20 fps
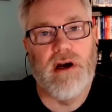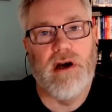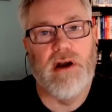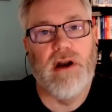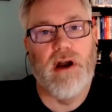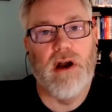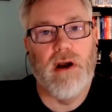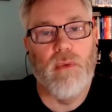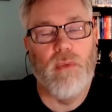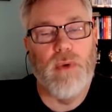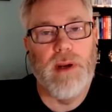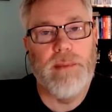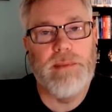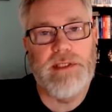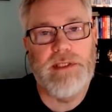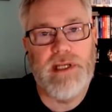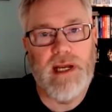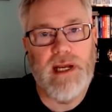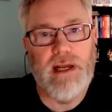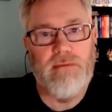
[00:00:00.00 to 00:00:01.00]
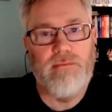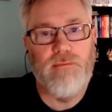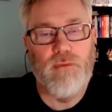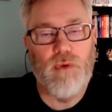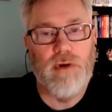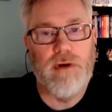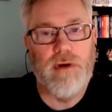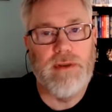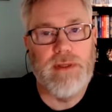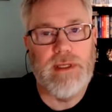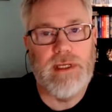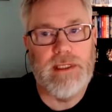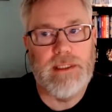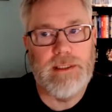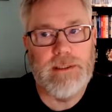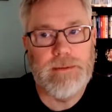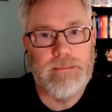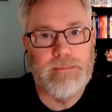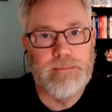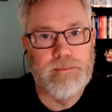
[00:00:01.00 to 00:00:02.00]
on our website for
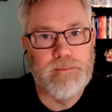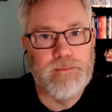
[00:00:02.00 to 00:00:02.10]
these.